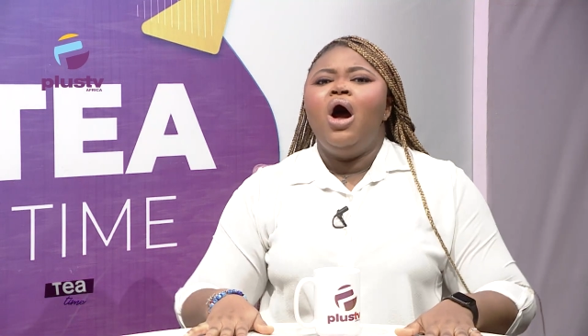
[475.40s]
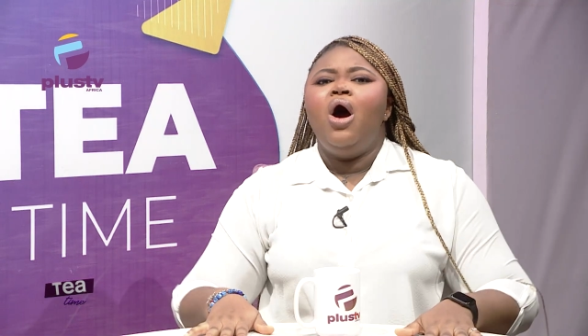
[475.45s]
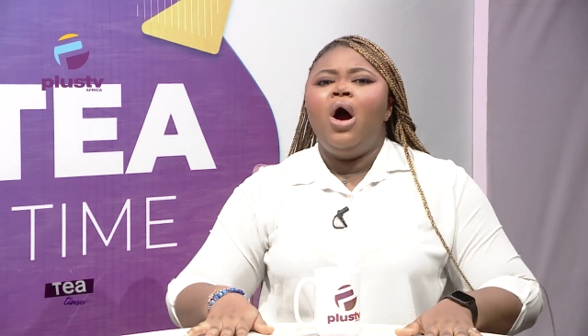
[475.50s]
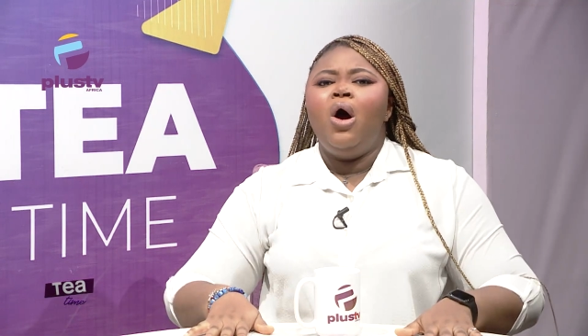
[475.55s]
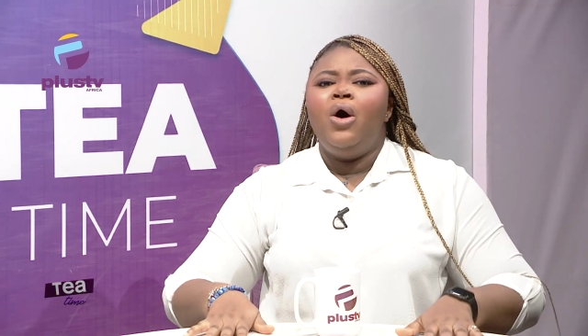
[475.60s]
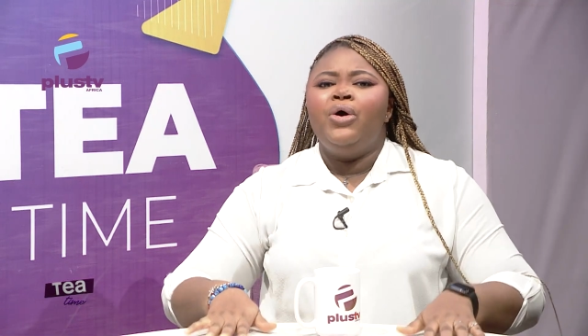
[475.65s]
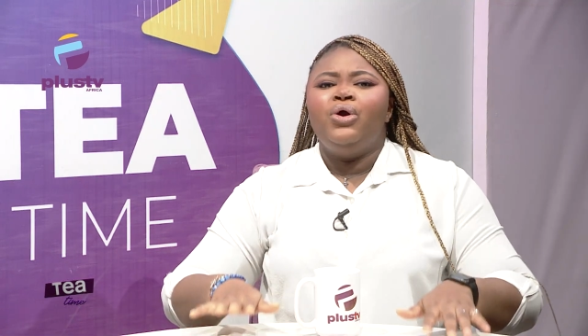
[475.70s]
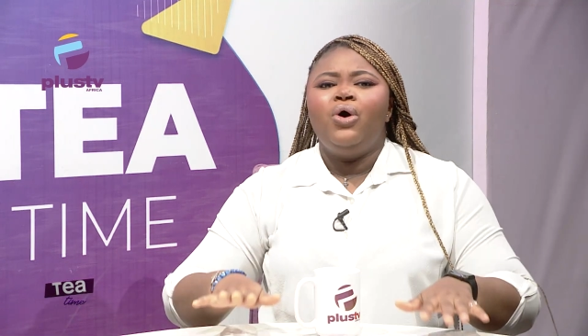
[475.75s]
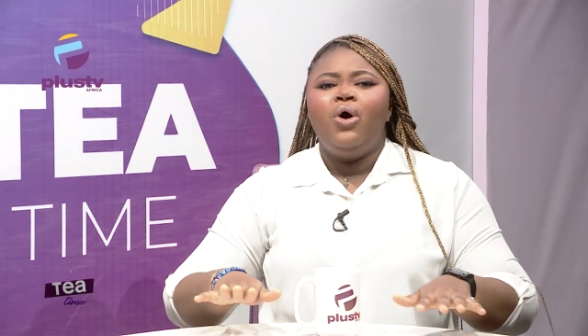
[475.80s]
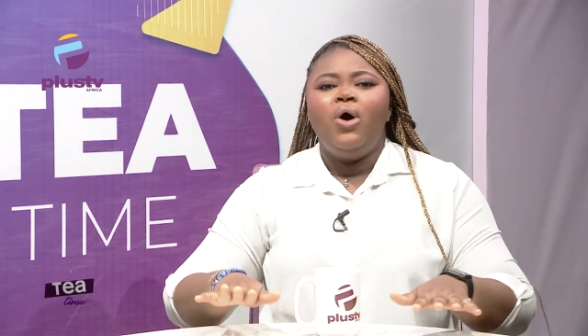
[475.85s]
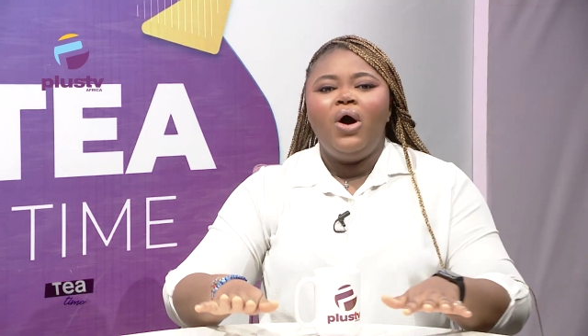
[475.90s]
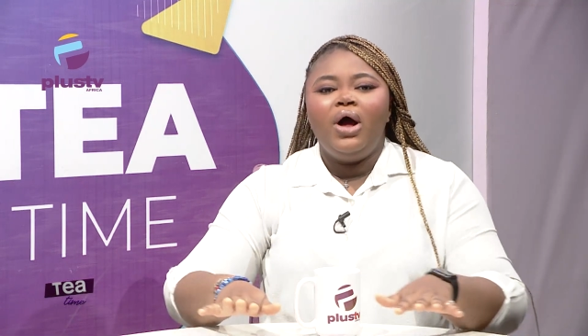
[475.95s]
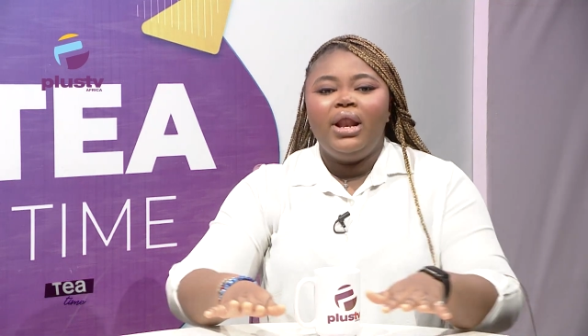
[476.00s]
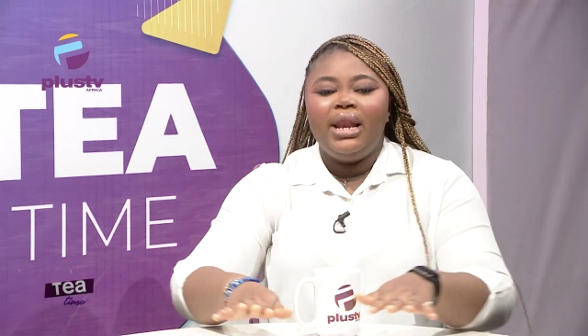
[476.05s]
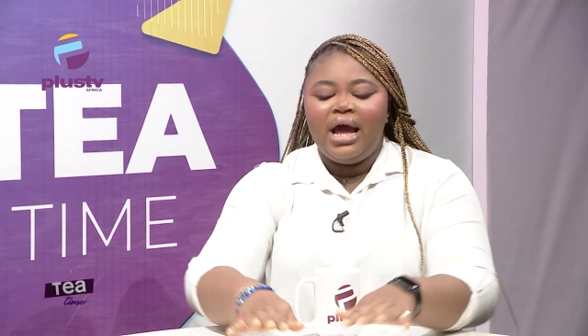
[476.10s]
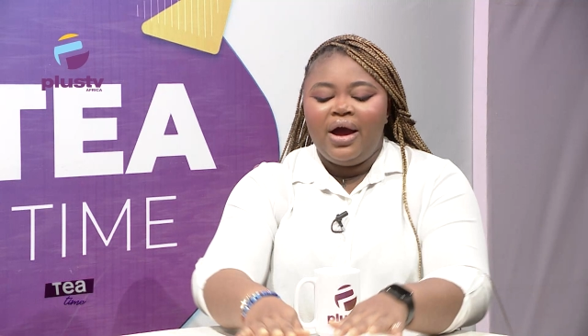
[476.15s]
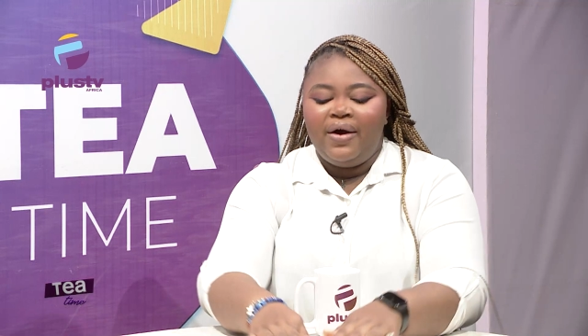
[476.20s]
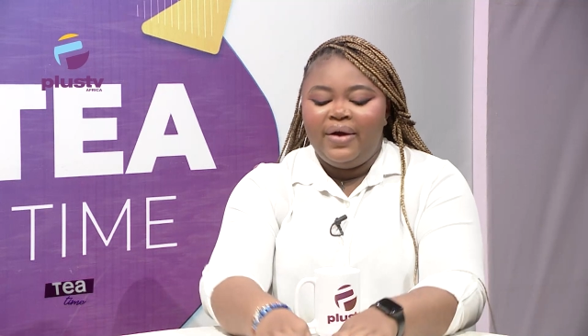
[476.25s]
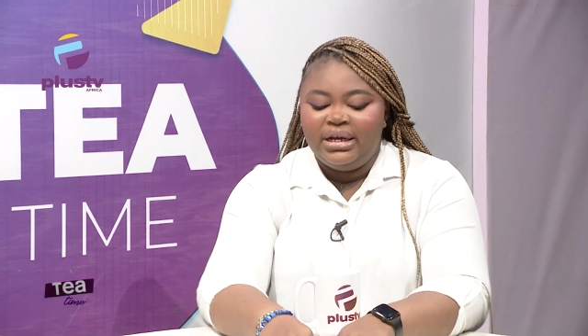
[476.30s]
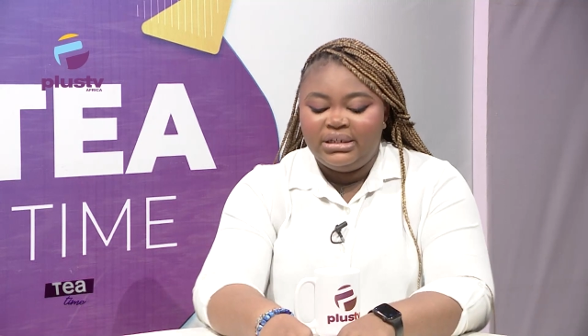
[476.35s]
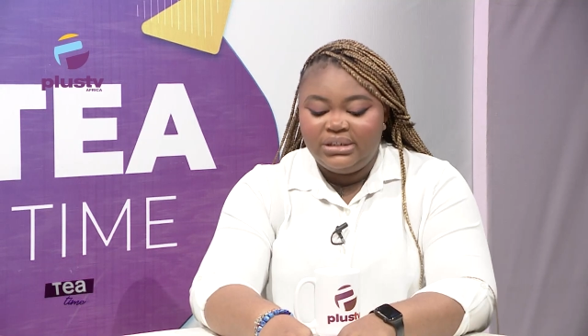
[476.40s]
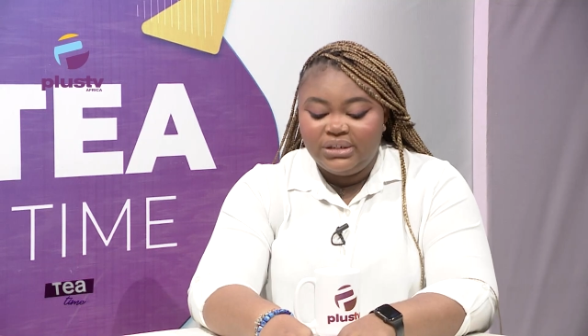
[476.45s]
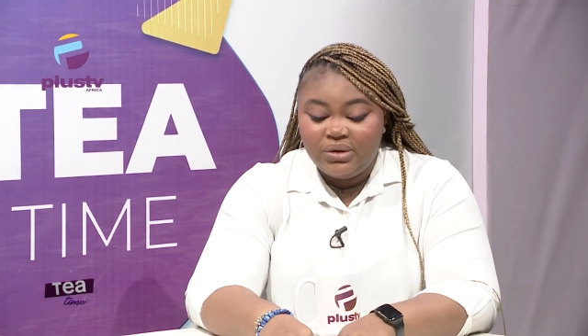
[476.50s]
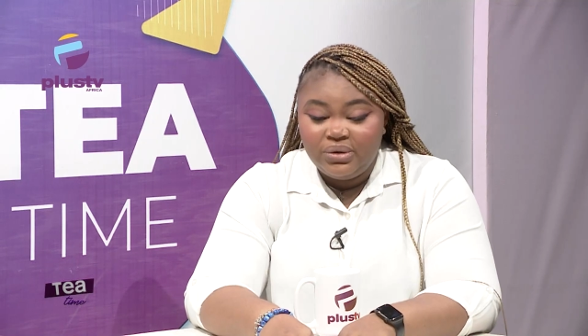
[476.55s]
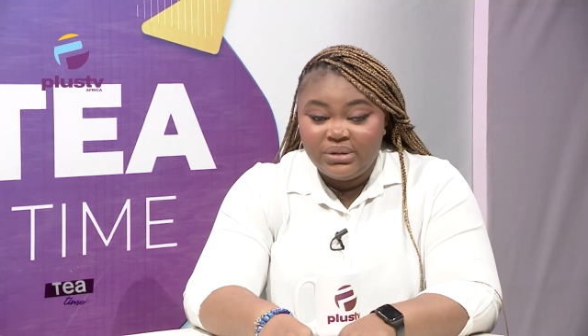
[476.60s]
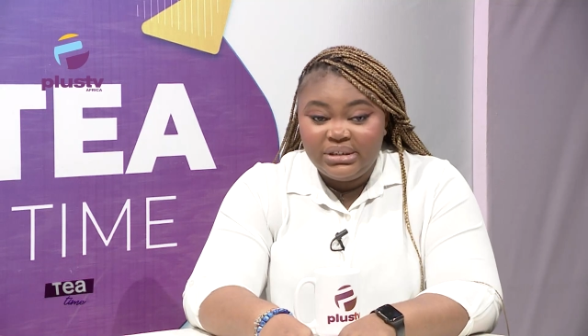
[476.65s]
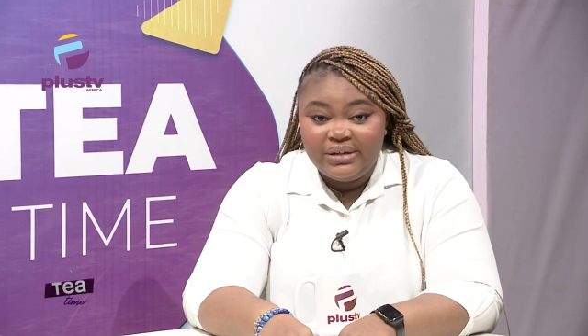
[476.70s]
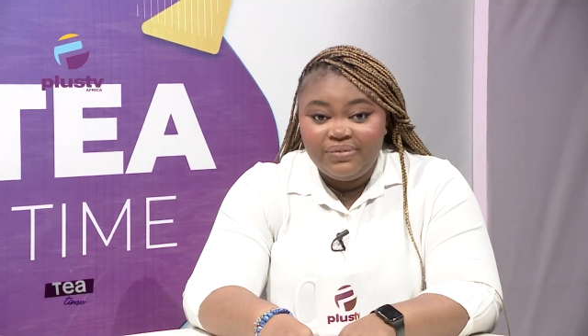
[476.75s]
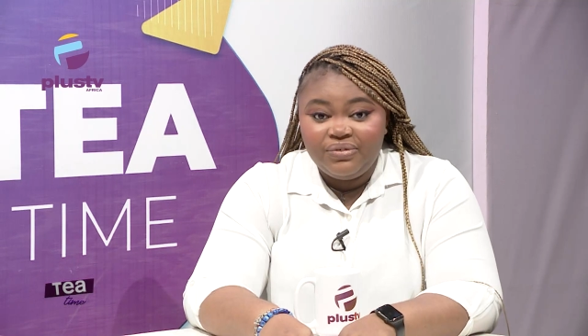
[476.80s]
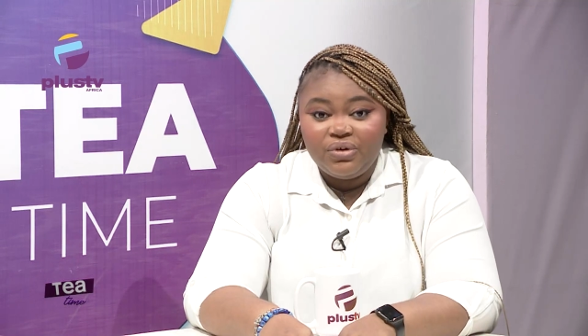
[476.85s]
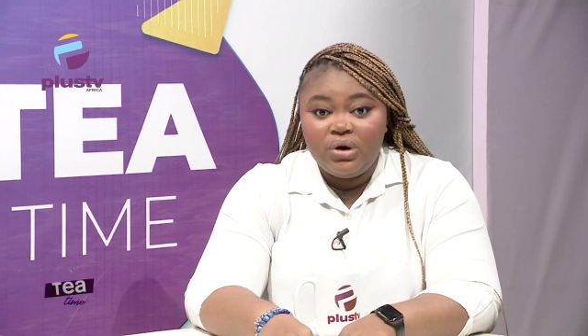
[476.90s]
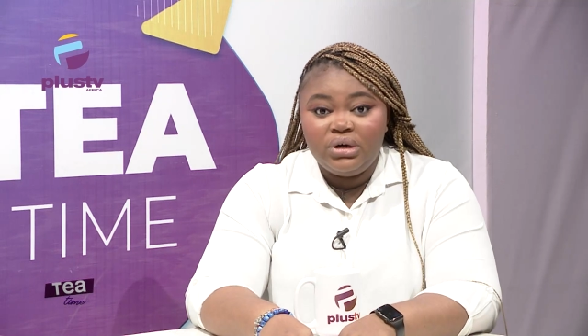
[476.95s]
on all our exclusive